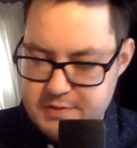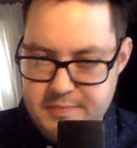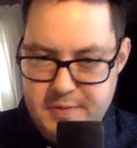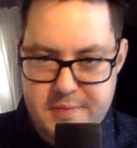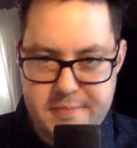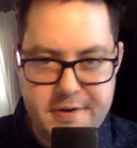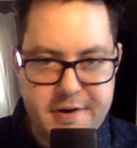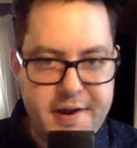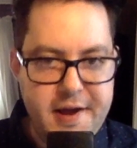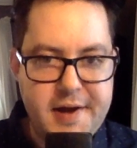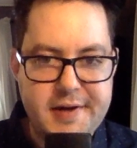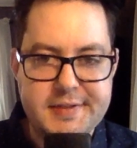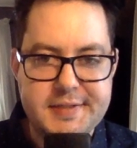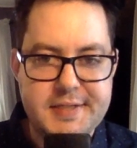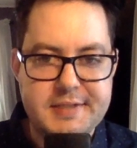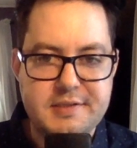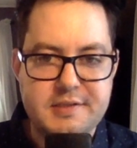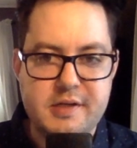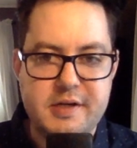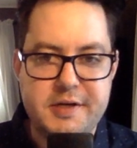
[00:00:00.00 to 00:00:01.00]
to be, but again, it
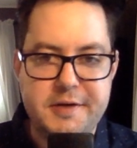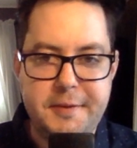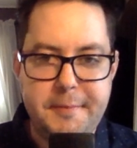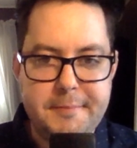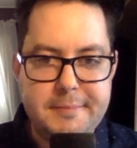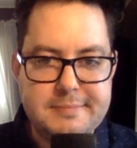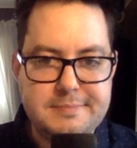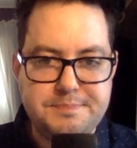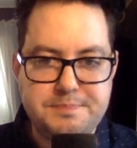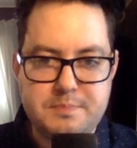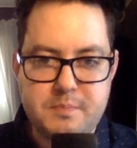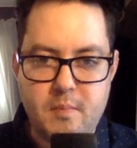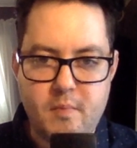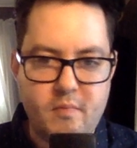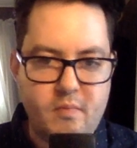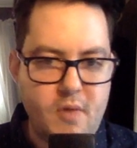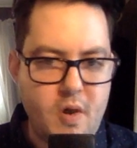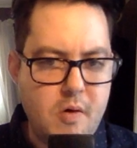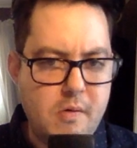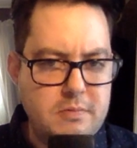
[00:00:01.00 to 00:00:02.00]
tastes like
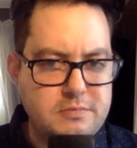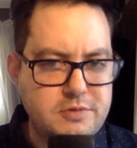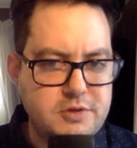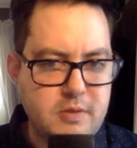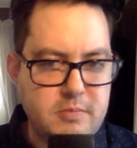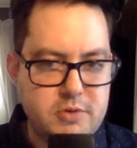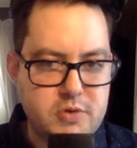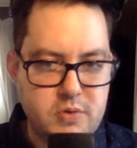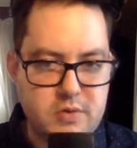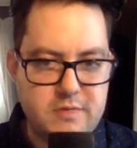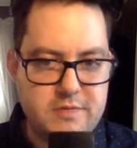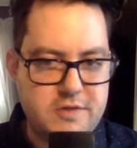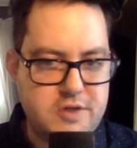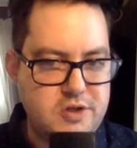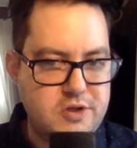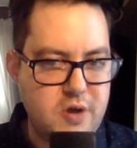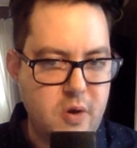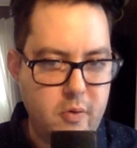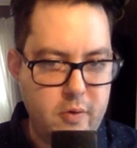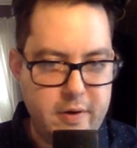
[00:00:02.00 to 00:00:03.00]
some sort of
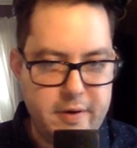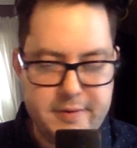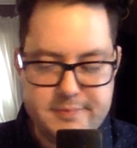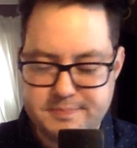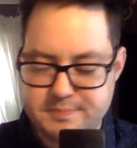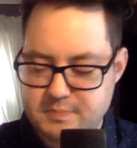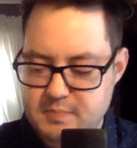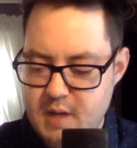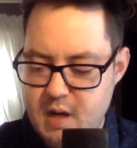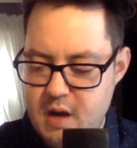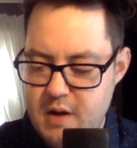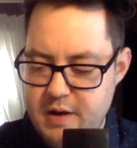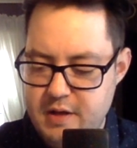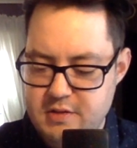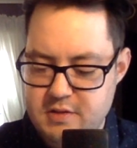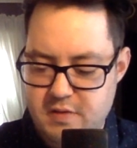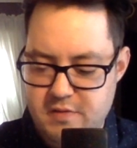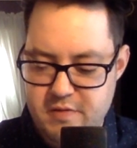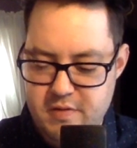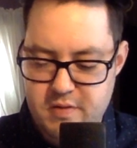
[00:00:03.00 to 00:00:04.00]
soda, I
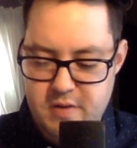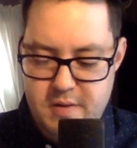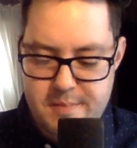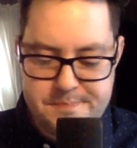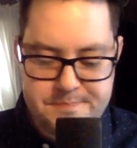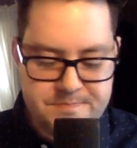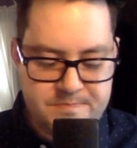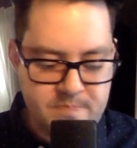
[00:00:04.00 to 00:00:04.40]
guess, over there.